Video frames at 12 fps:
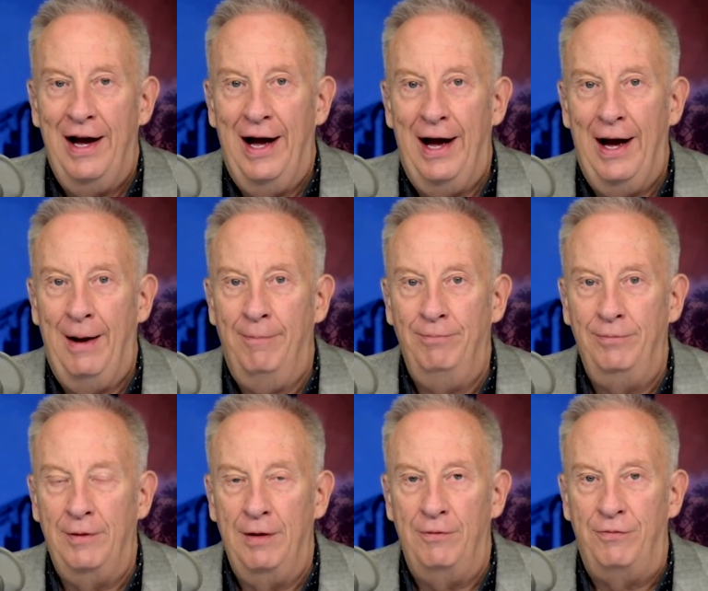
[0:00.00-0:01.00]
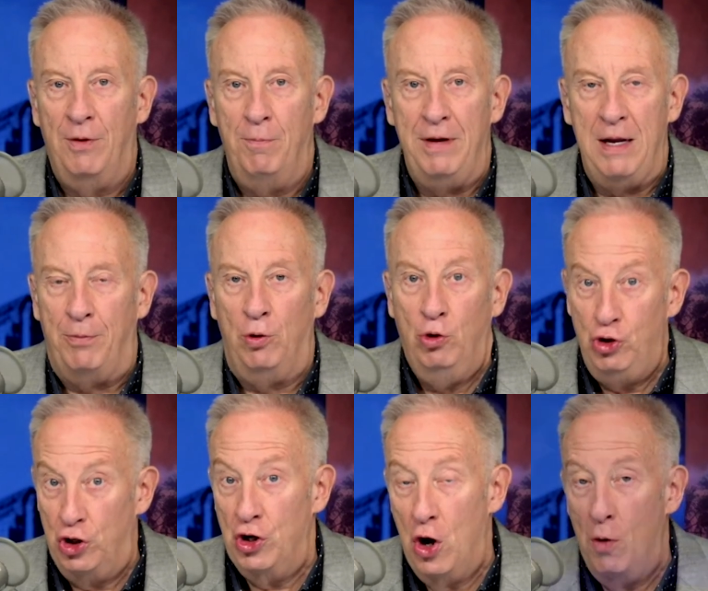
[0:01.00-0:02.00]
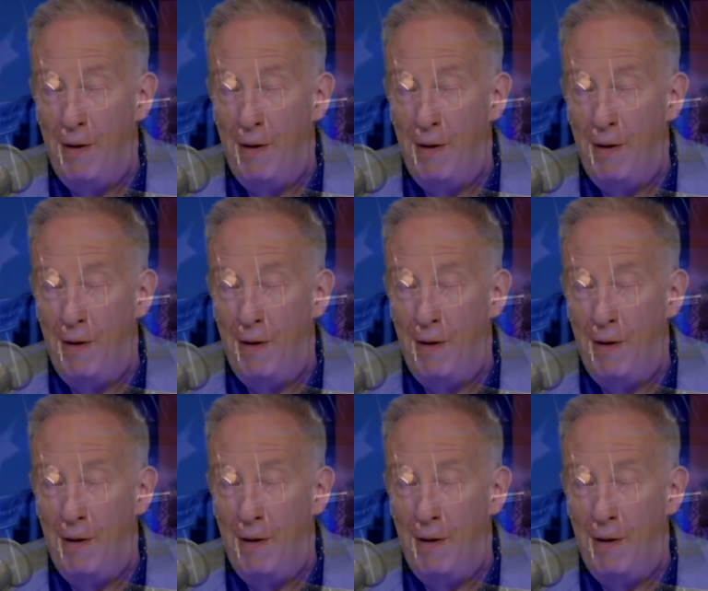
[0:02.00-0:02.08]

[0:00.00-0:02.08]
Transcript: um, from people who should